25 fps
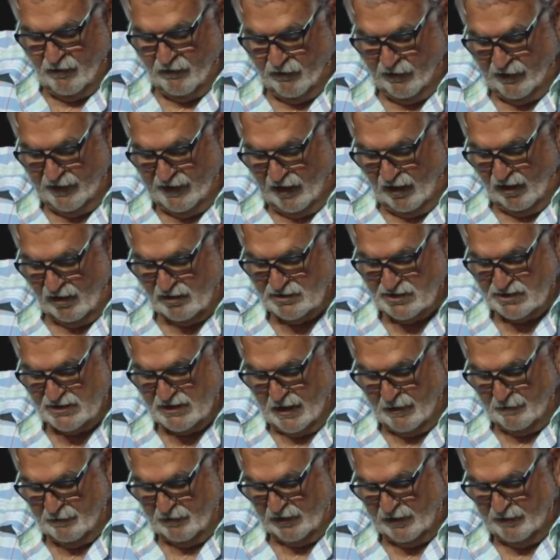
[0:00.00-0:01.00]
For we all
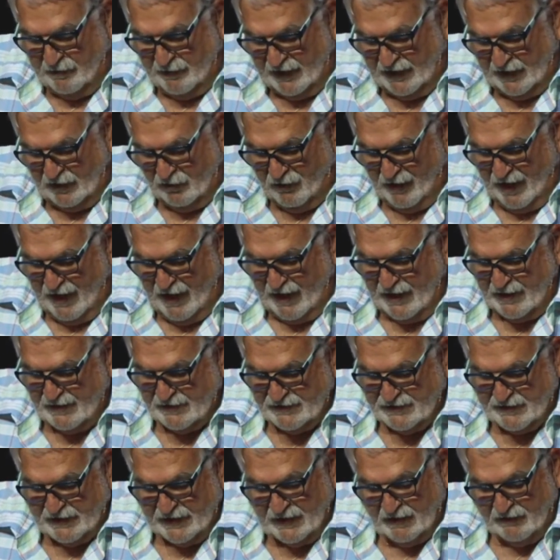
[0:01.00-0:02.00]
stumble in many
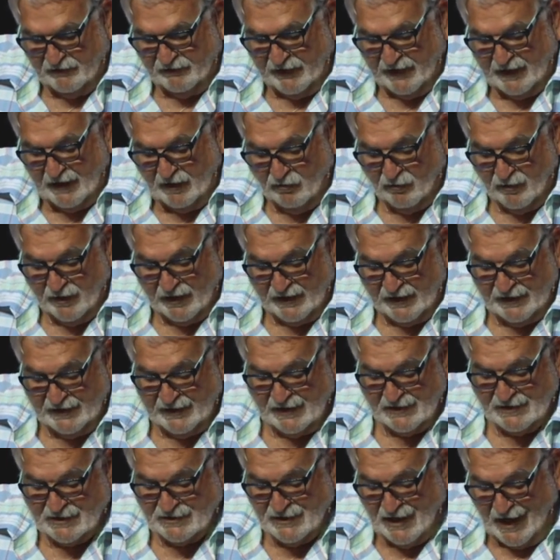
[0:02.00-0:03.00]
ways. And if anyone
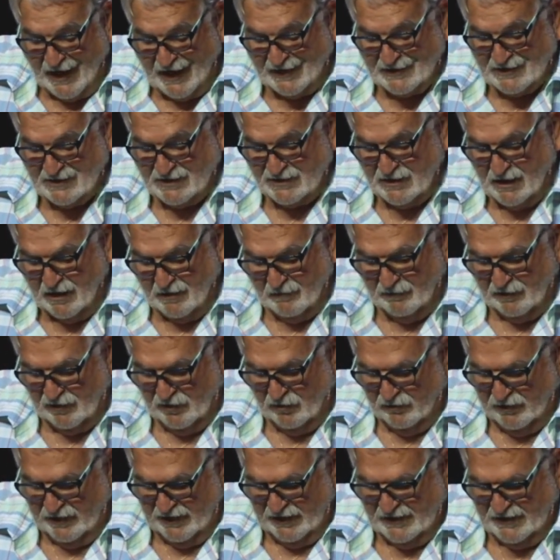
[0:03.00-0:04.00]
does not
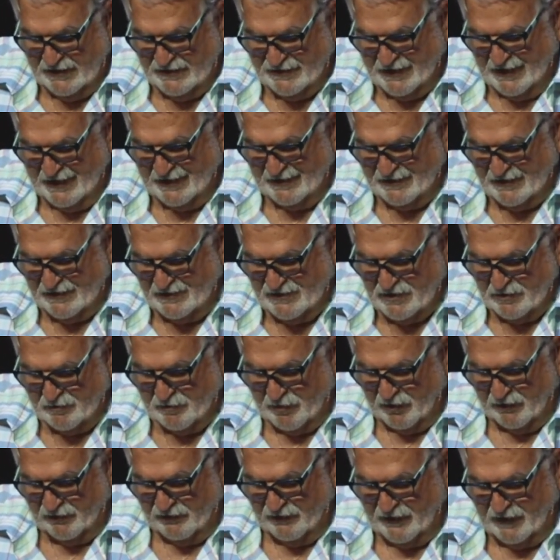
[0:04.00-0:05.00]
stumble what he says, he's
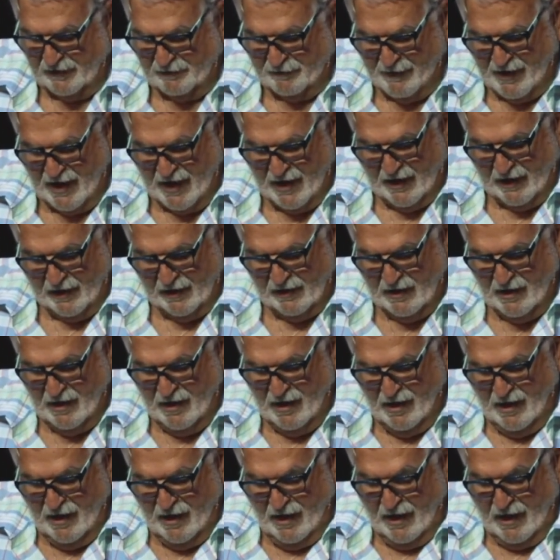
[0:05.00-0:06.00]
a perfect man,
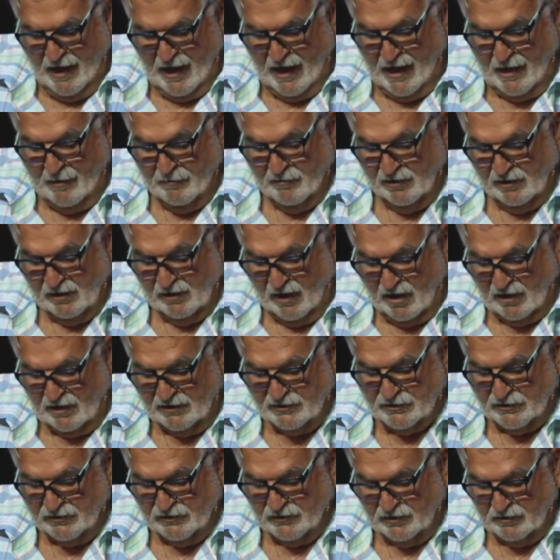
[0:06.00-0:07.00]
able
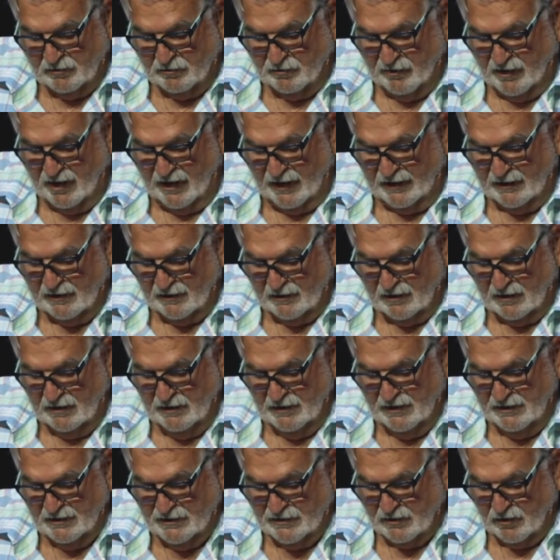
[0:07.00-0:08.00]
also to bridle
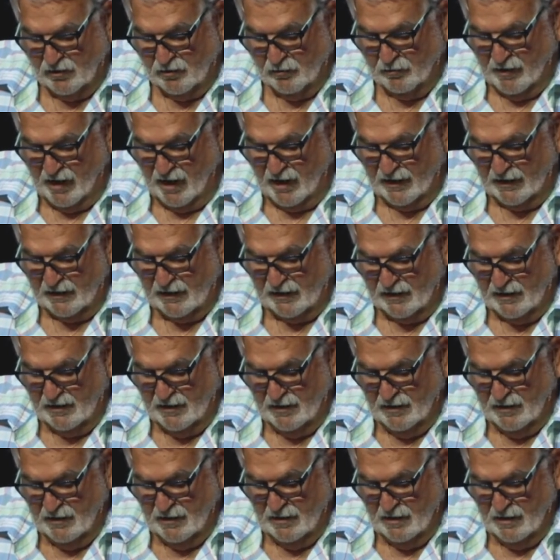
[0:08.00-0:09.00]
his whole body.
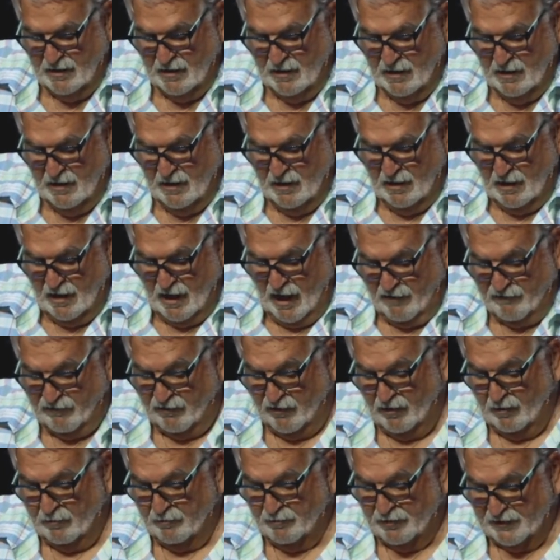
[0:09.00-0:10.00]

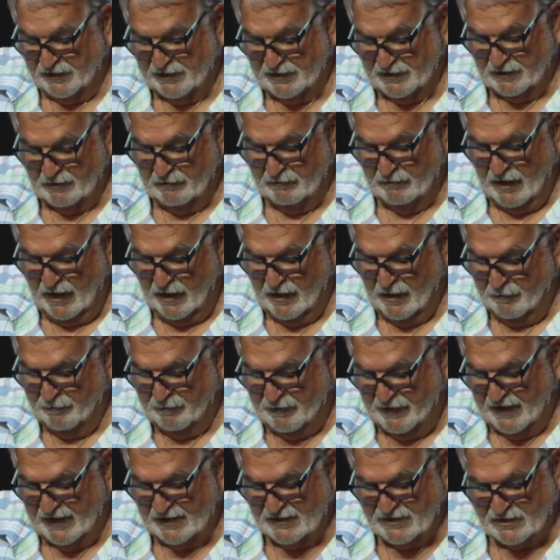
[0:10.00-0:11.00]
If we put
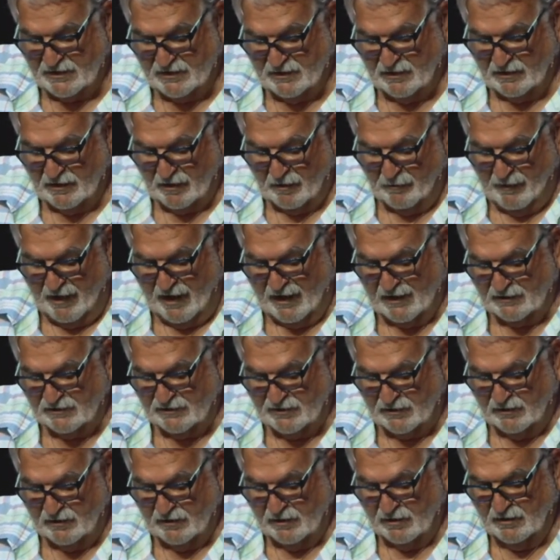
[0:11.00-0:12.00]
bits into the
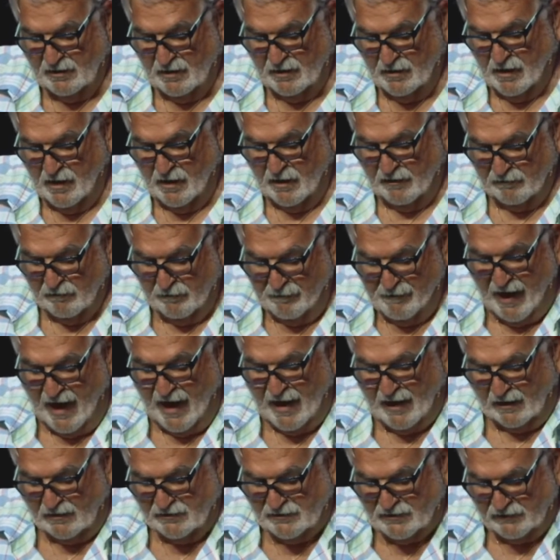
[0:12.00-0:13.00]
mouths
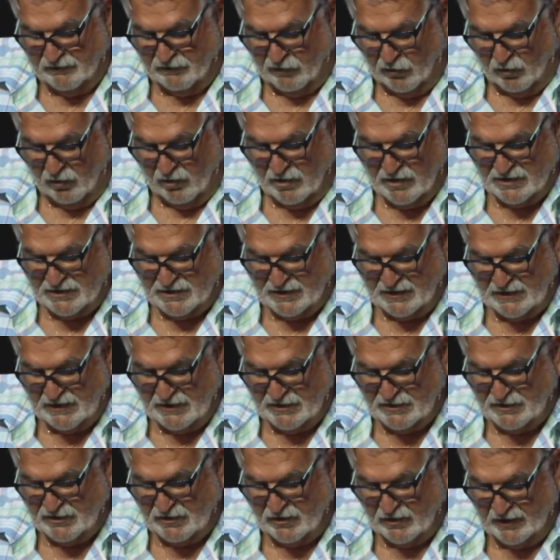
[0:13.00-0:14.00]
of
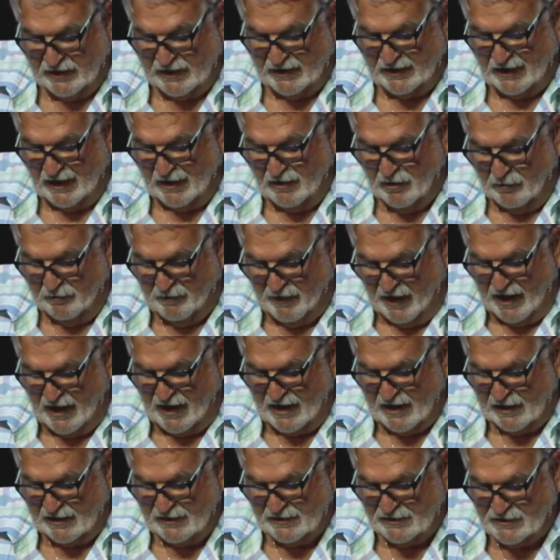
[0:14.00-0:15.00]
horses so that they
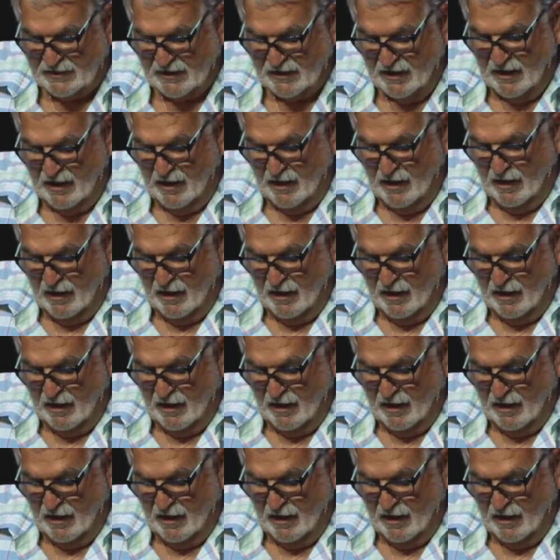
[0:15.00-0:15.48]
obey us,